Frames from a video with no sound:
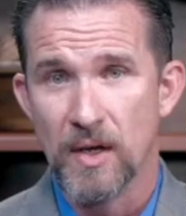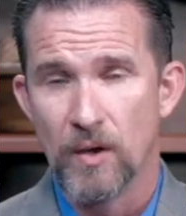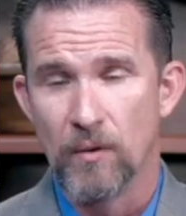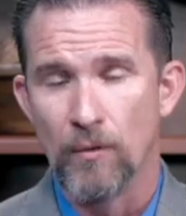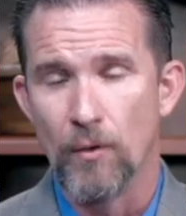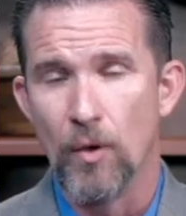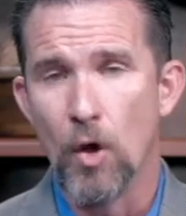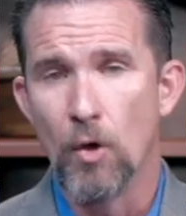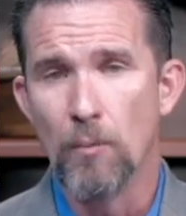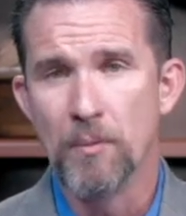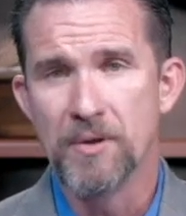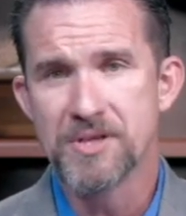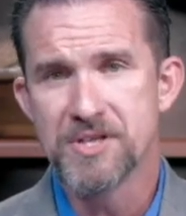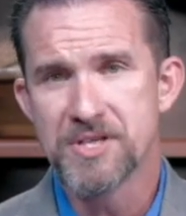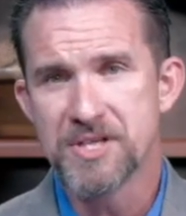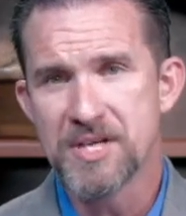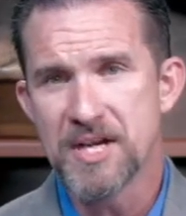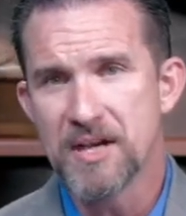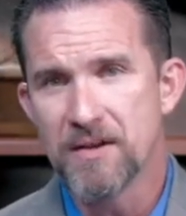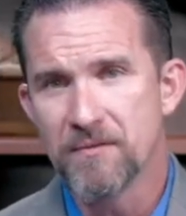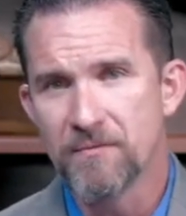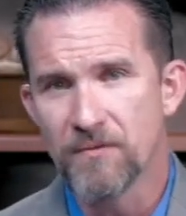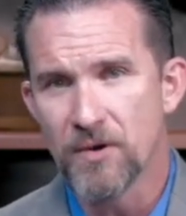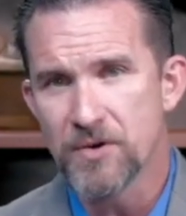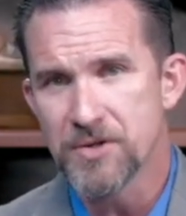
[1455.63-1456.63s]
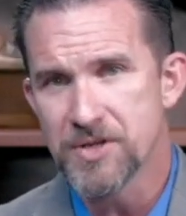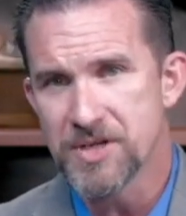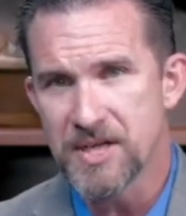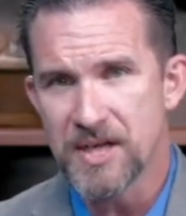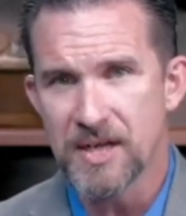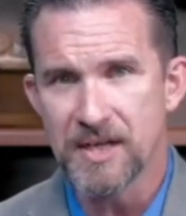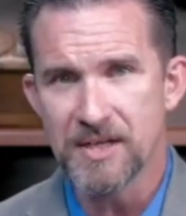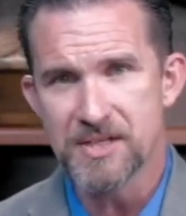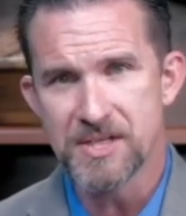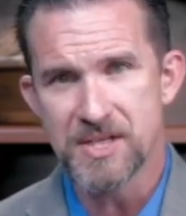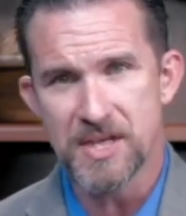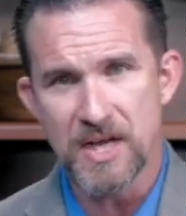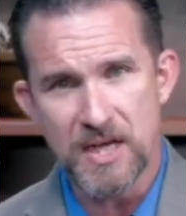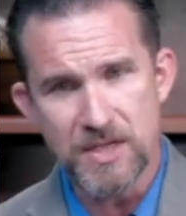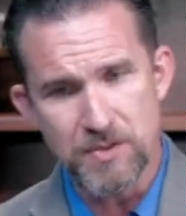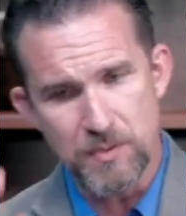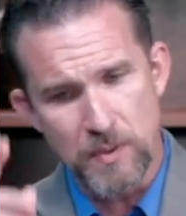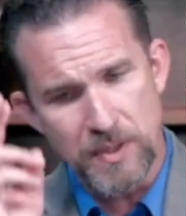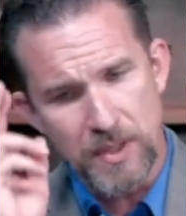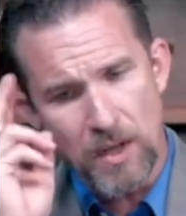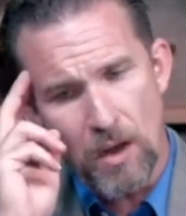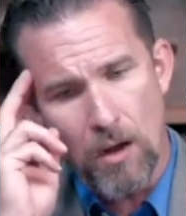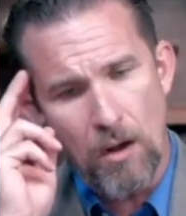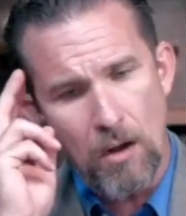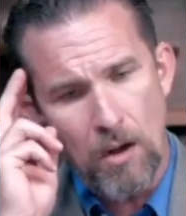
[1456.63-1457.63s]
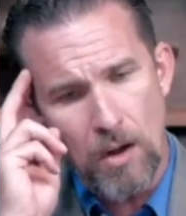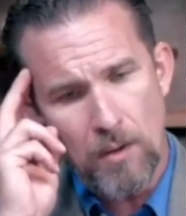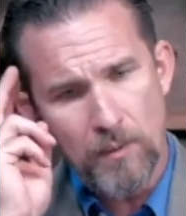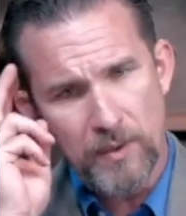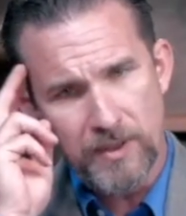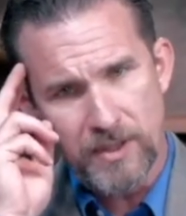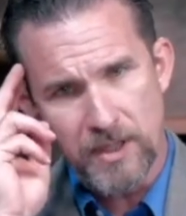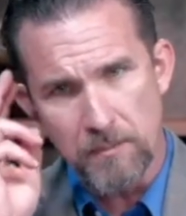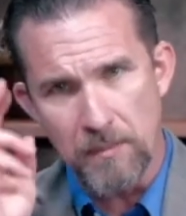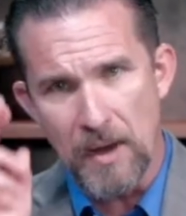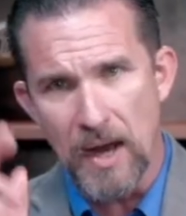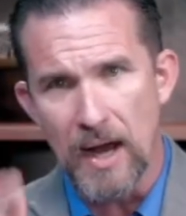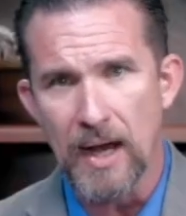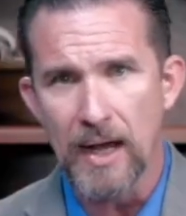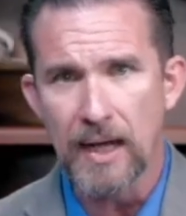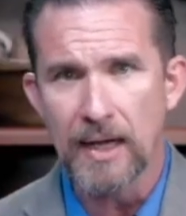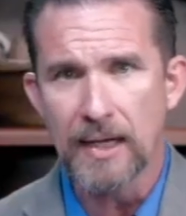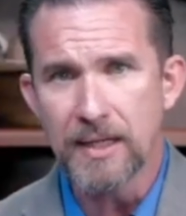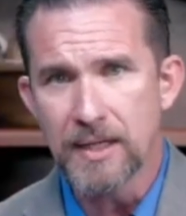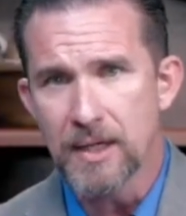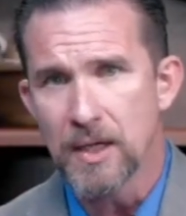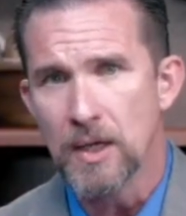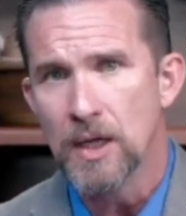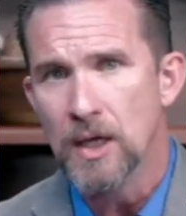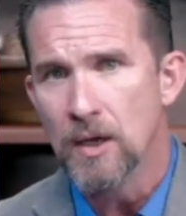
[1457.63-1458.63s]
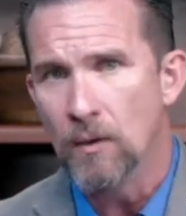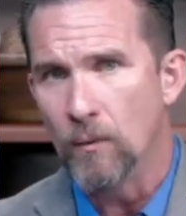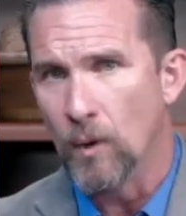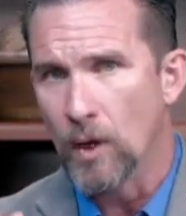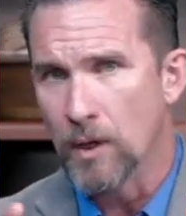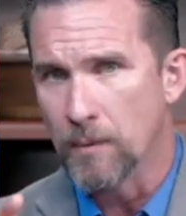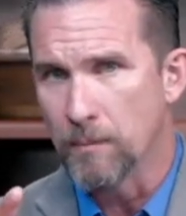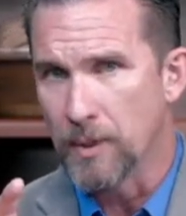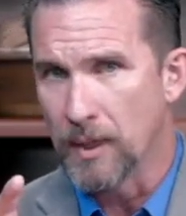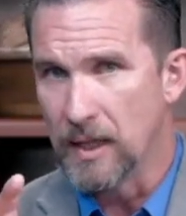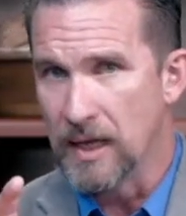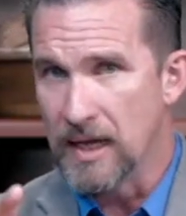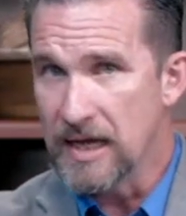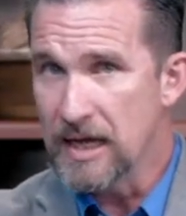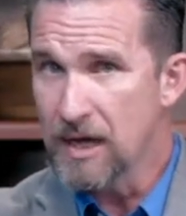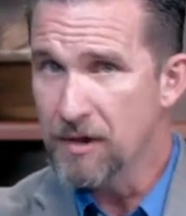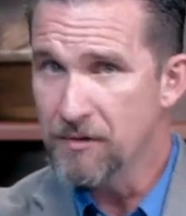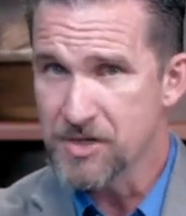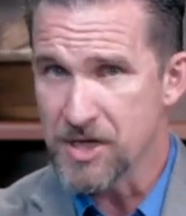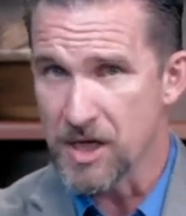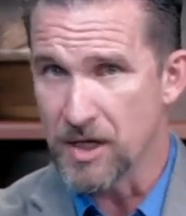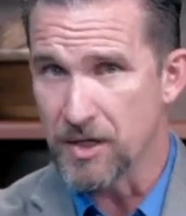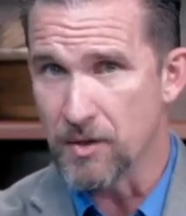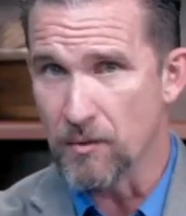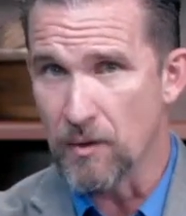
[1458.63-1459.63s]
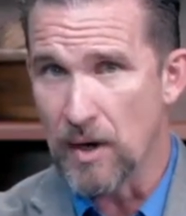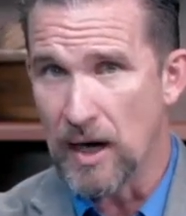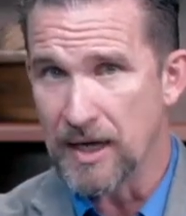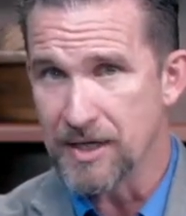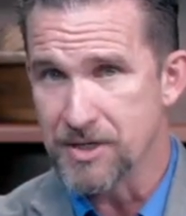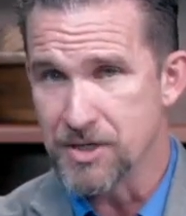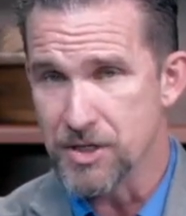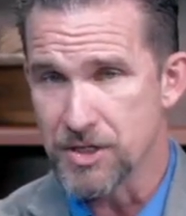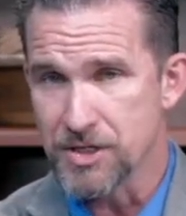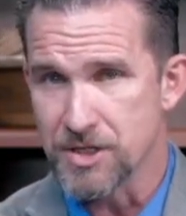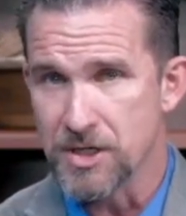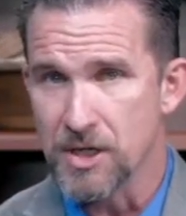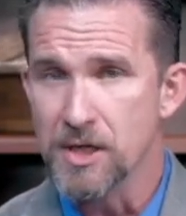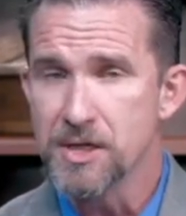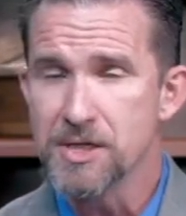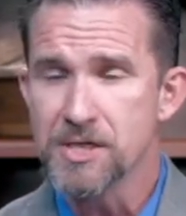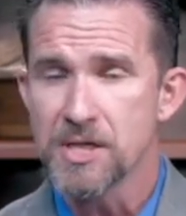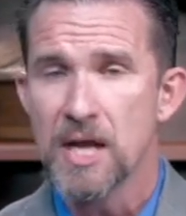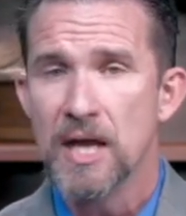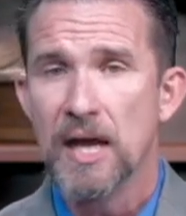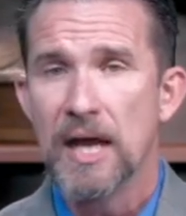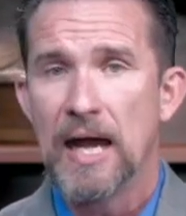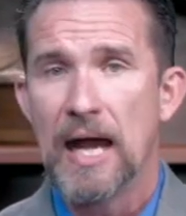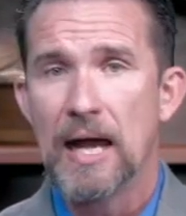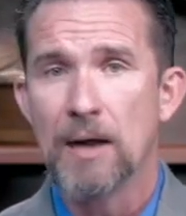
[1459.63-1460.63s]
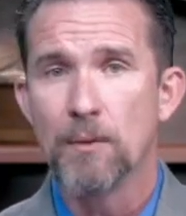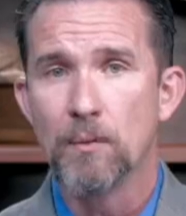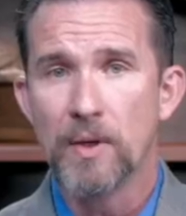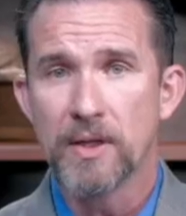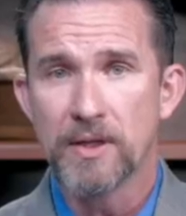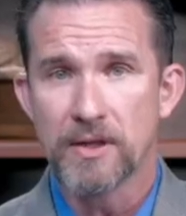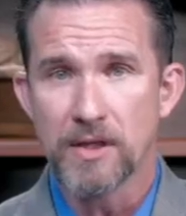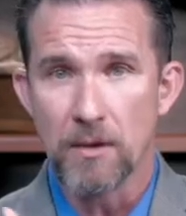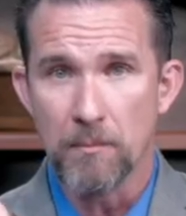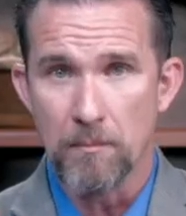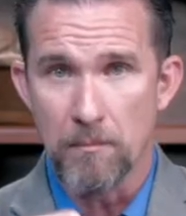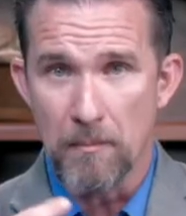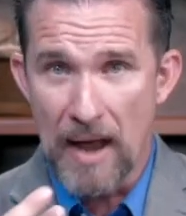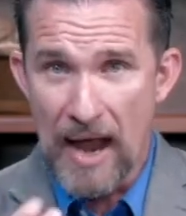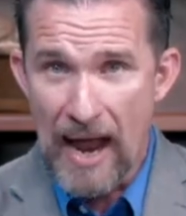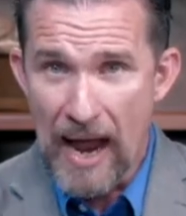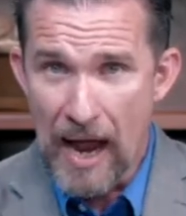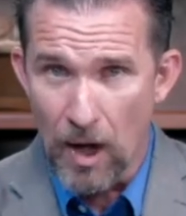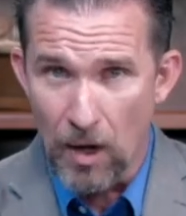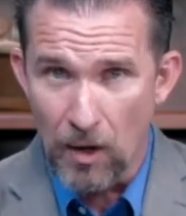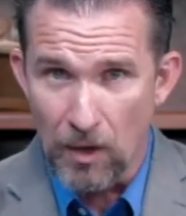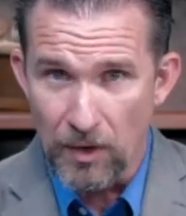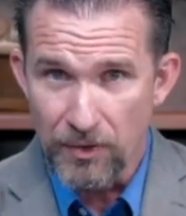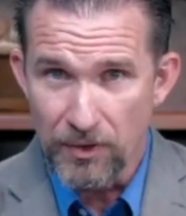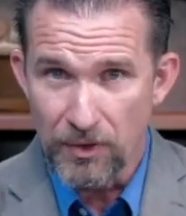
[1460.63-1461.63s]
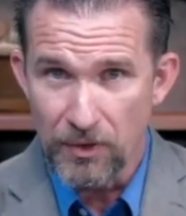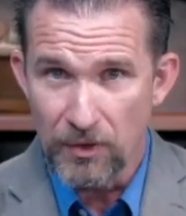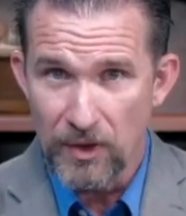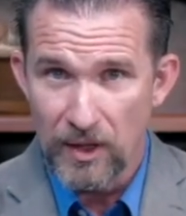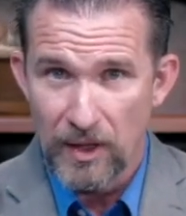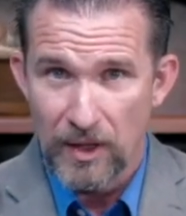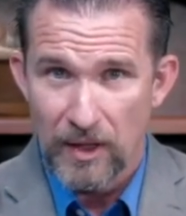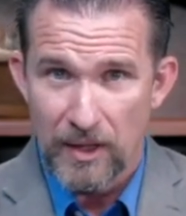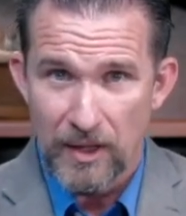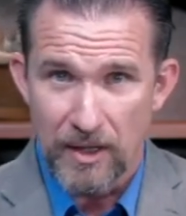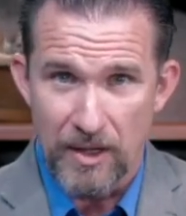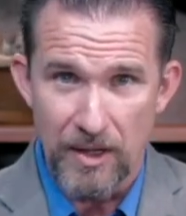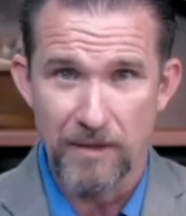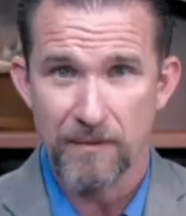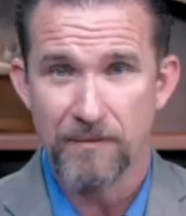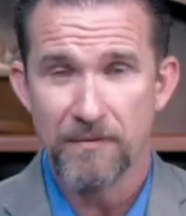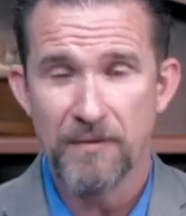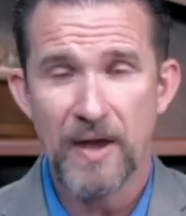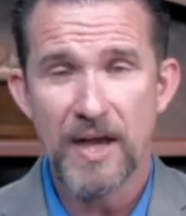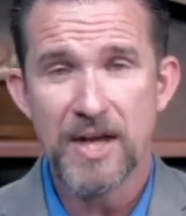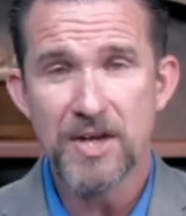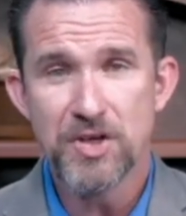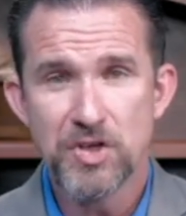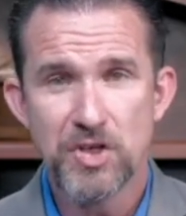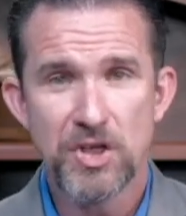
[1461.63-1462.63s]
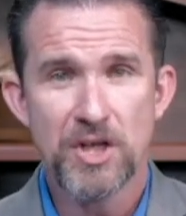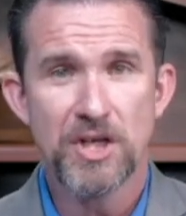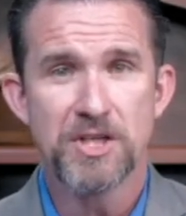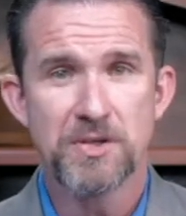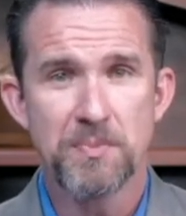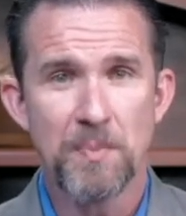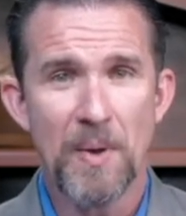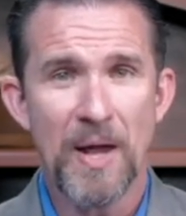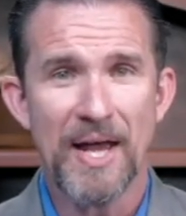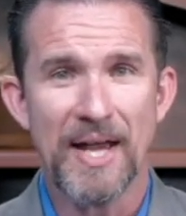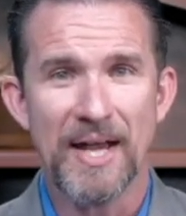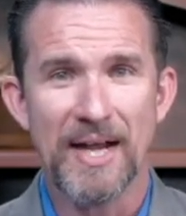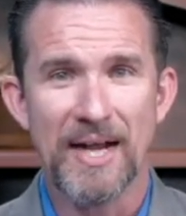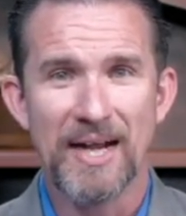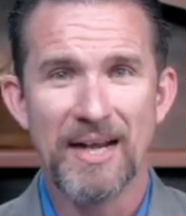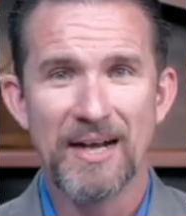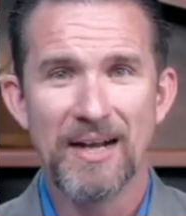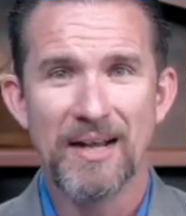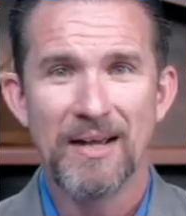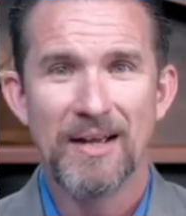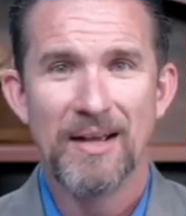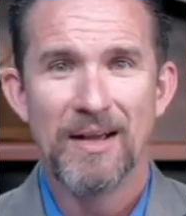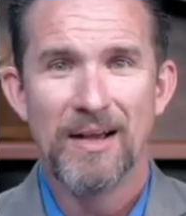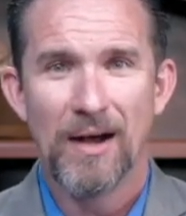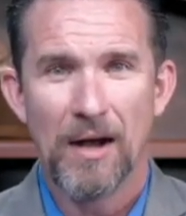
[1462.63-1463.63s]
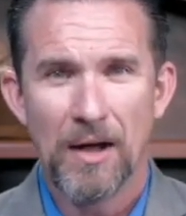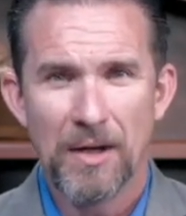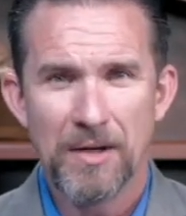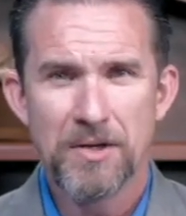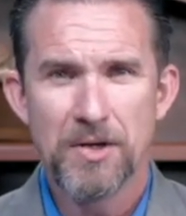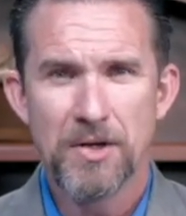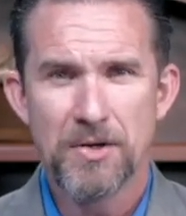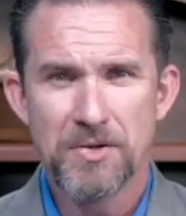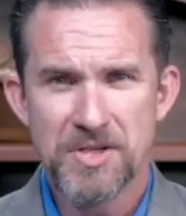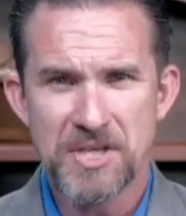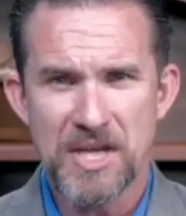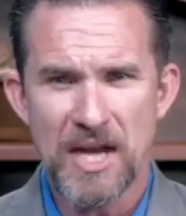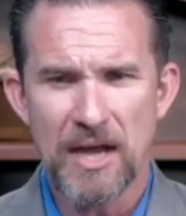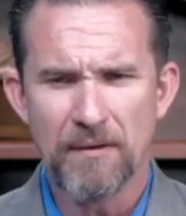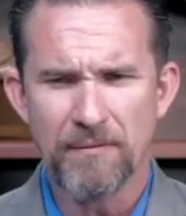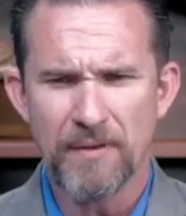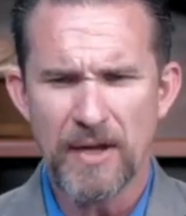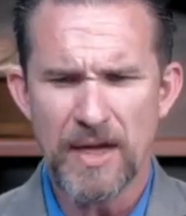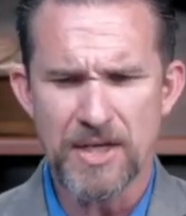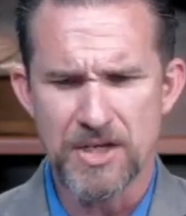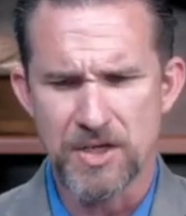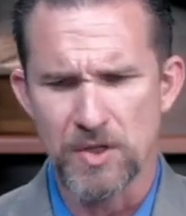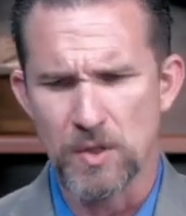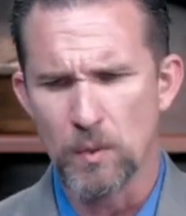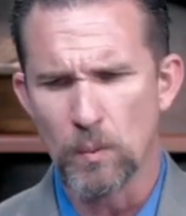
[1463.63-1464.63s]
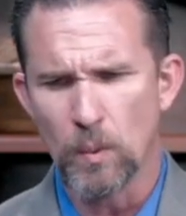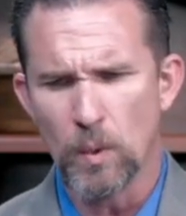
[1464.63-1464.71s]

Romans 10, verse 10 says, With the heart, with the mind, one believes unto righteousness, and with the mouth, confession is made unto salvation.